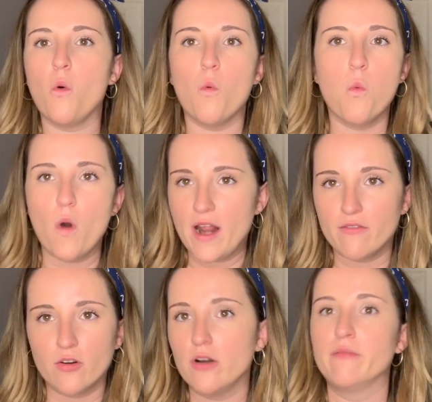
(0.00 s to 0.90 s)

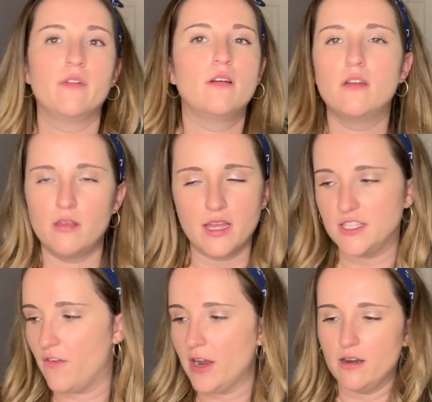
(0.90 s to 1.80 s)
Whatever, it's
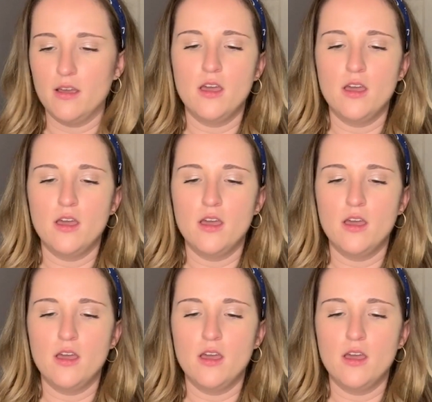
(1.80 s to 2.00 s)
fine.